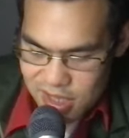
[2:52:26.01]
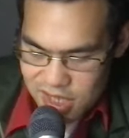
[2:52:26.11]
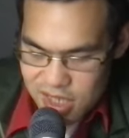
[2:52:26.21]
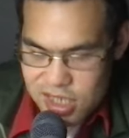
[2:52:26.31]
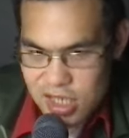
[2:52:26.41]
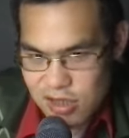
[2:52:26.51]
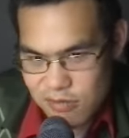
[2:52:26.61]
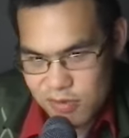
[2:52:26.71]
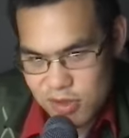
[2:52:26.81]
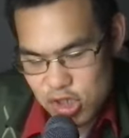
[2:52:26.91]
it is a
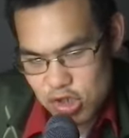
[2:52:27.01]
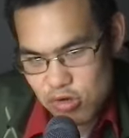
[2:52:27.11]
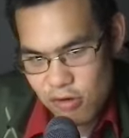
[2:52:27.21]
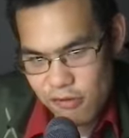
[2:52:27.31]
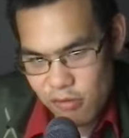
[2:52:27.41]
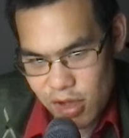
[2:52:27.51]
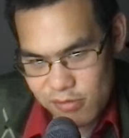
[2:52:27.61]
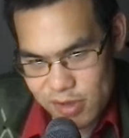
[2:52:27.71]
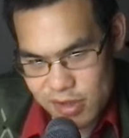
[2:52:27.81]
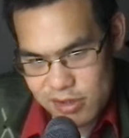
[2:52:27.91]
little bit too
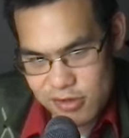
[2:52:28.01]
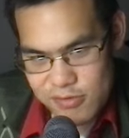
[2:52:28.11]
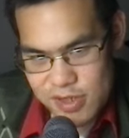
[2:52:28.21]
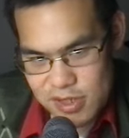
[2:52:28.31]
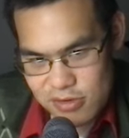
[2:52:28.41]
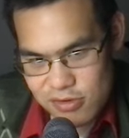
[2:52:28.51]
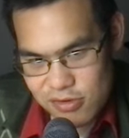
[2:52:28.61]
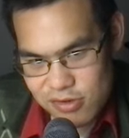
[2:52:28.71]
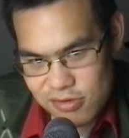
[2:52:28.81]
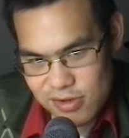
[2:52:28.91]
overwhelming to be in New
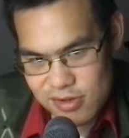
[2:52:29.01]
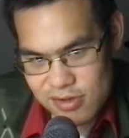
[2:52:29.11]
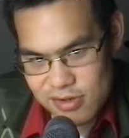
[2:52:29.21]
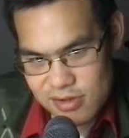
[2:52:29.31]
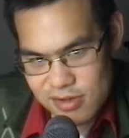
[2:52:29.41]
York, right?